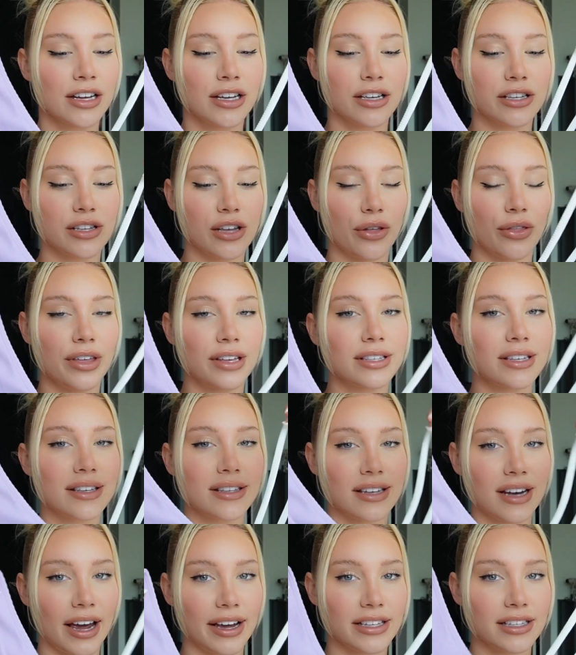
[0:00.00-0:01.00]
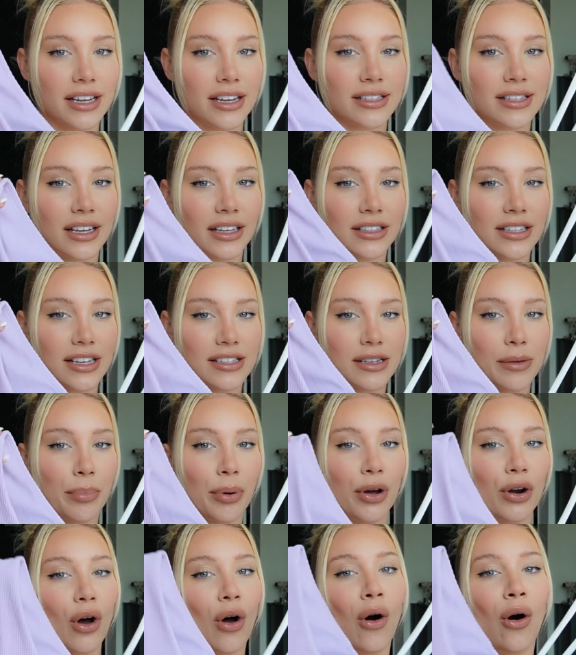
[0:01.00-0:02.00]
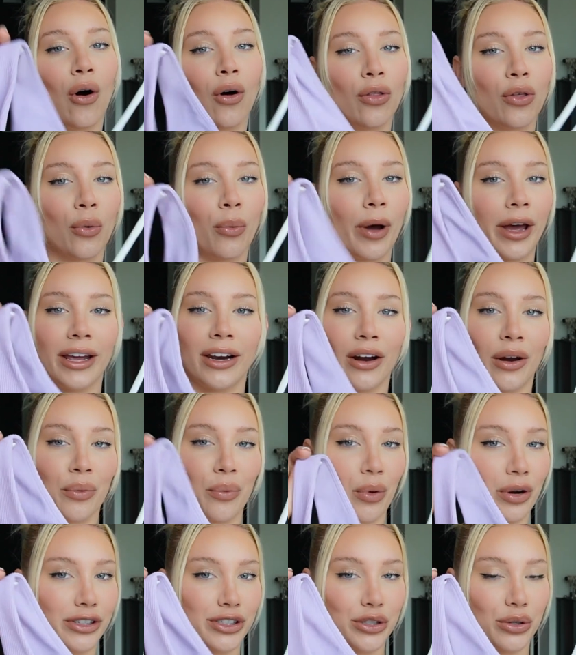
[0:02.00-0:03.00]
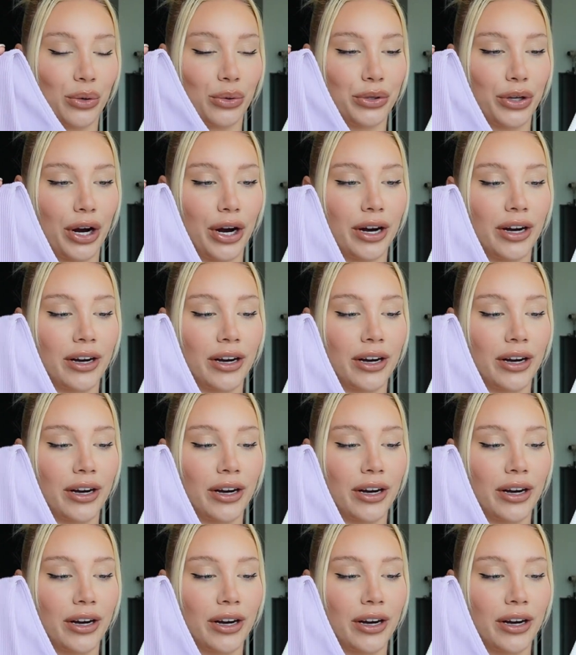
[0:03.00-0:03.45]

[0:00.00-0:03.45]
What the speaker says: So this is nice because it doesn't put all the weight on one shoulder.